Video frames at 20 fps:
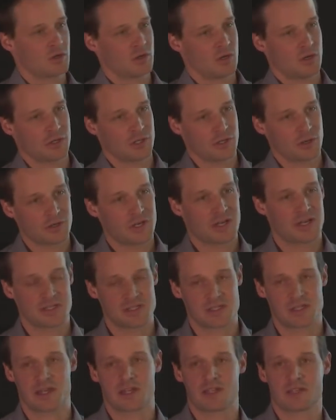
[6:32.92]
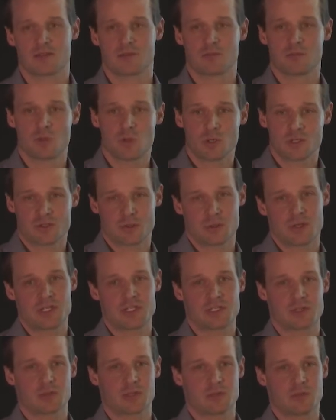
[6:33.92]
on the one hand side, more
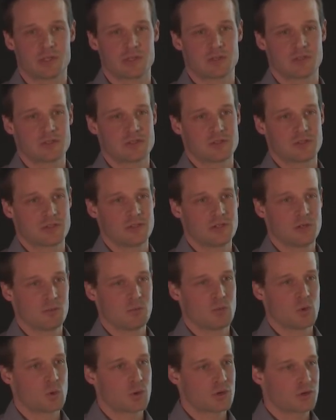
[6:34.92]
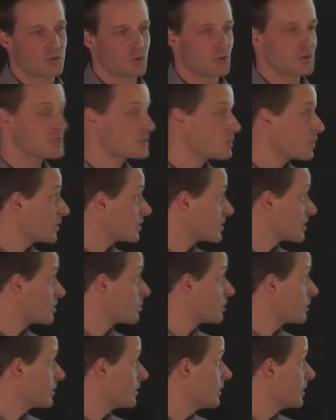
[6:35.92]
traceable but also more
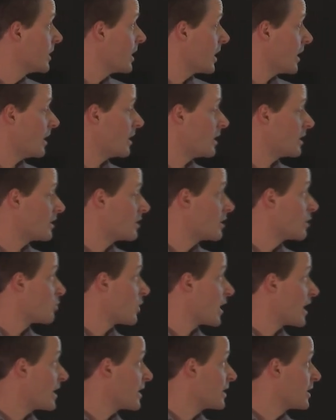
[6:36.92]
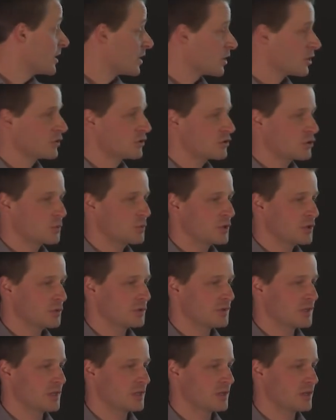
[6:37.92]
responsible by
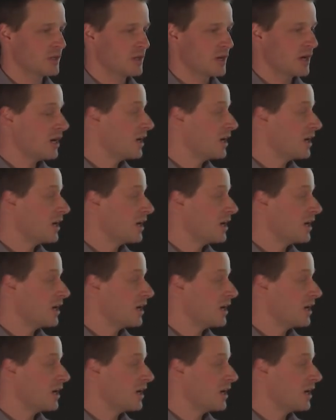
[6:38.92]
contributing